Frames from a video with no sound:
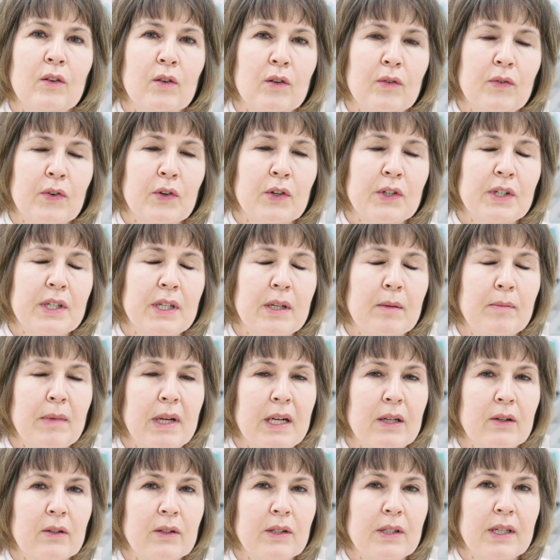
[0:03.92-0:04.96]
University
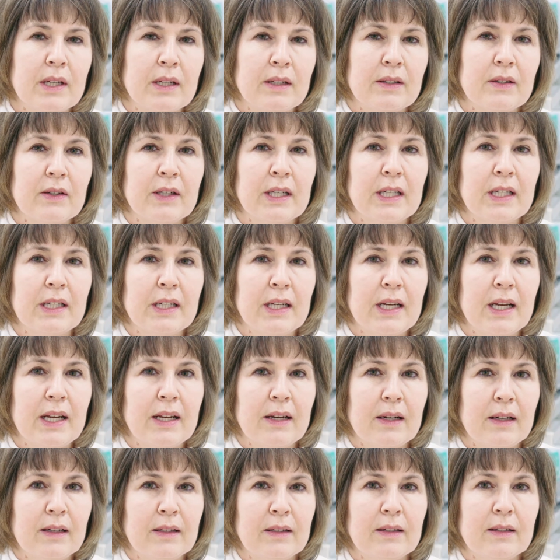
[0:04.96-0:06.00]
Medical Center in the
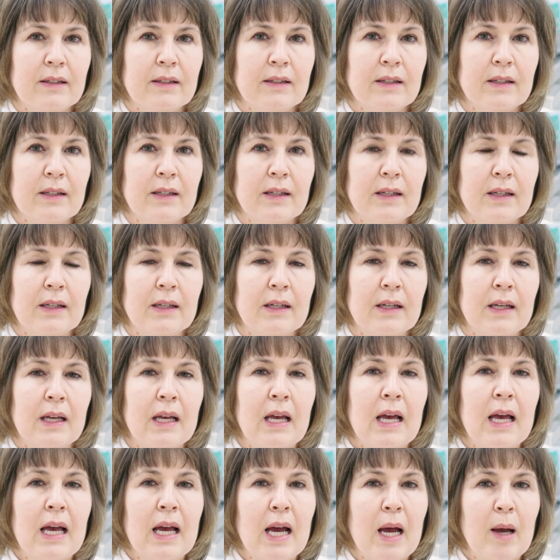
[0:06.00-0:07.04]
Netherlands.
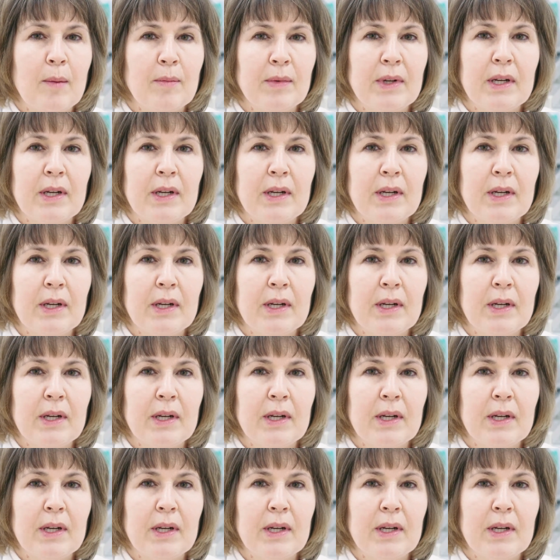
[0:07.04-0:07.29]
I'm